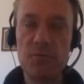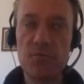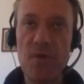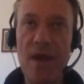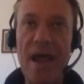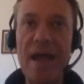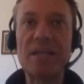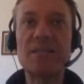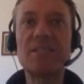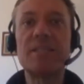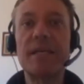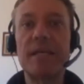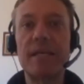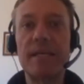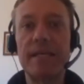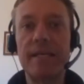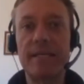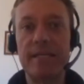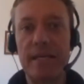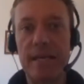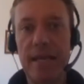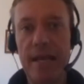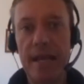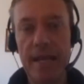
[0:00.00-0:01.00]
drastically
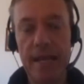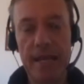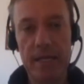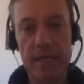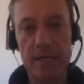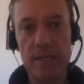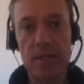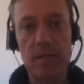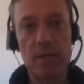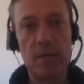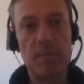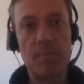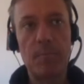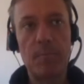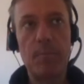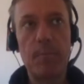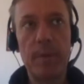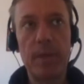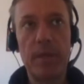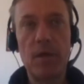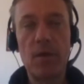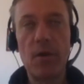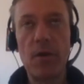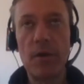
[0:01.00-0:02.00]
delayed
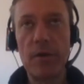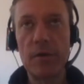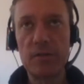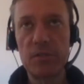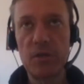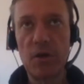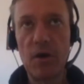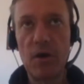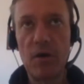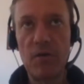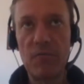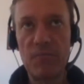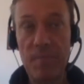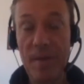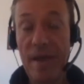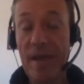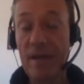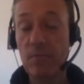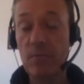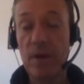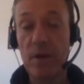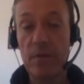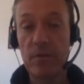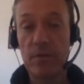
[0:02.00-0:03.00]
because of
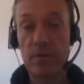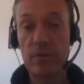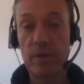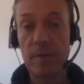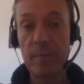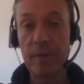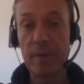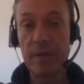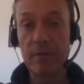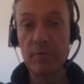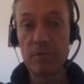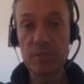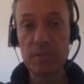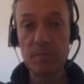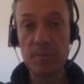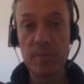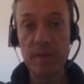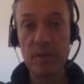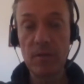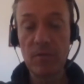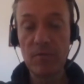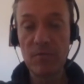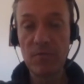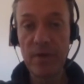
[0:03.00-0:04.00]
bad weather. I mean, it was the
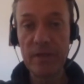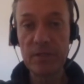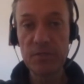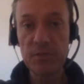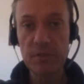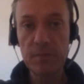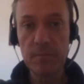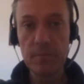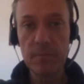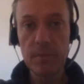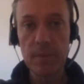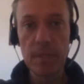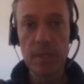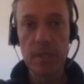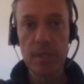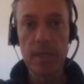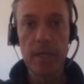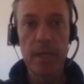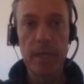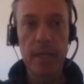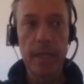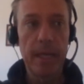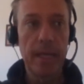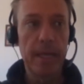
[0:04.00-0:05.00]
middle of winter,
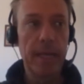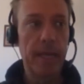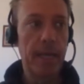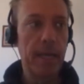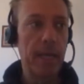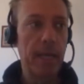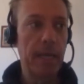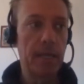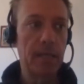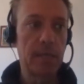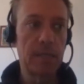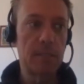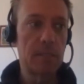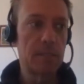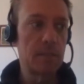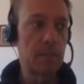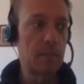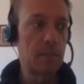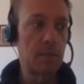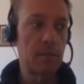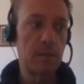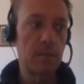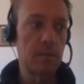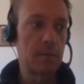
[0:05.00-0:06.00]
and
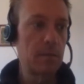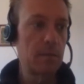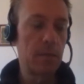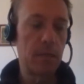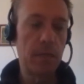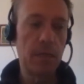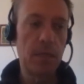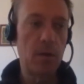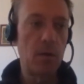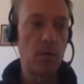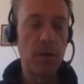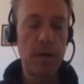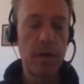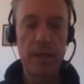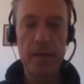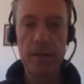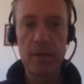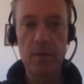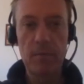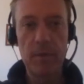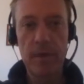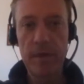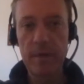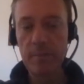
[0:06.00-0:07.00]
you know, I
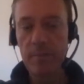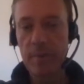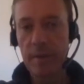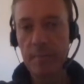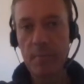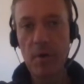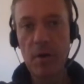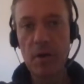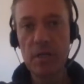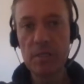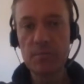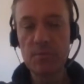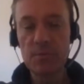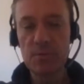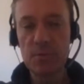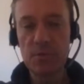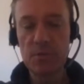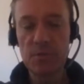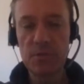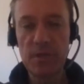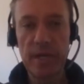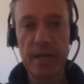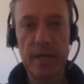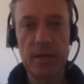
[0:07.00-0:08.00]
know my boss was
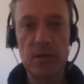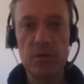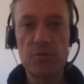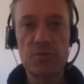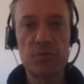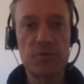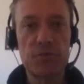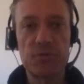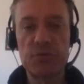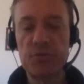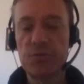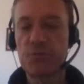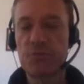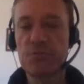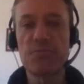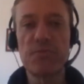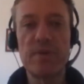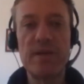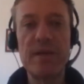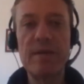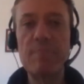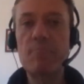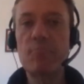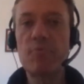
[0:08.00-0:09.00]
under
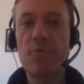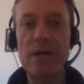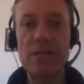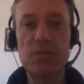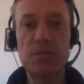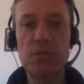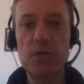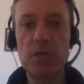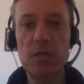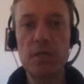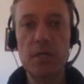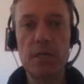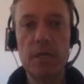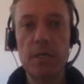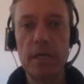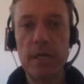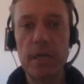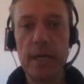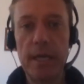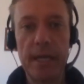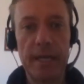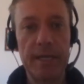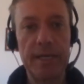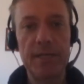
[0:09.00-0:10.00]
extreme pressure,
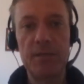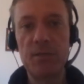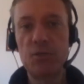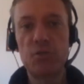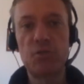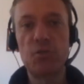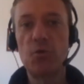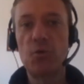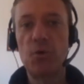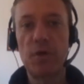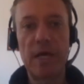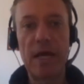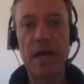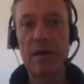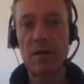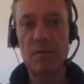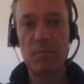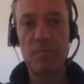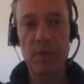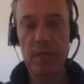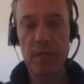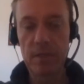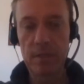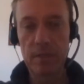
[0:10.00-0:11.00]
and he just took it out
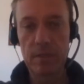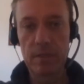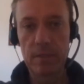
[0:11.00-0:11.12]
of me.